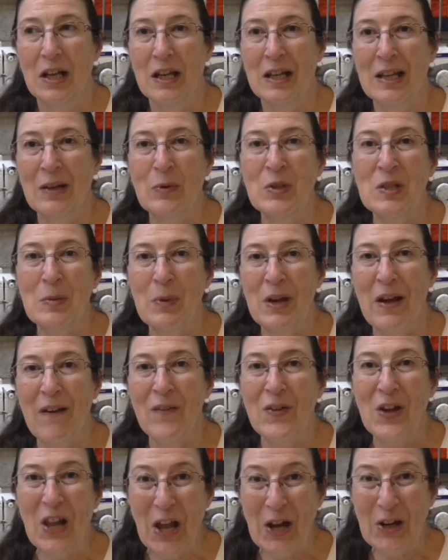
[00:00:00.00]
it was a bit
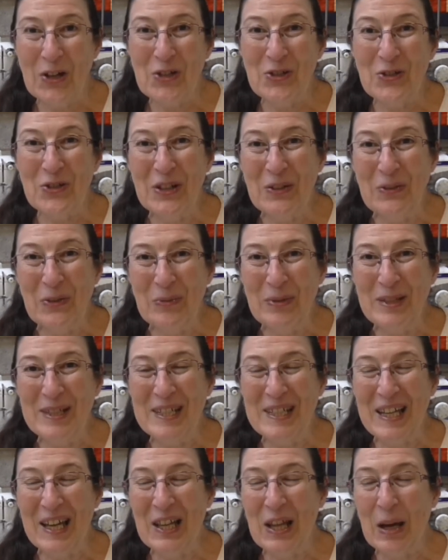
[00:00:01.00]
of a luxury for me
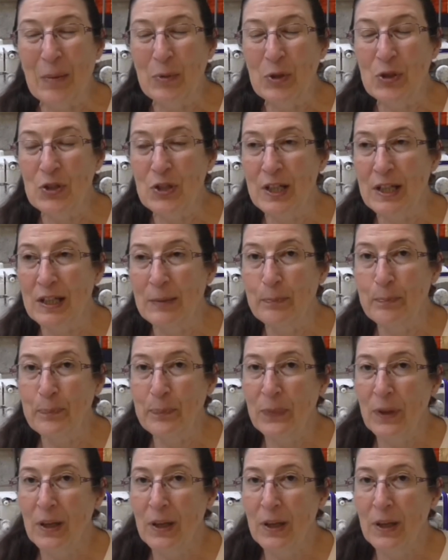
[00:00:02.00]
to get that machine.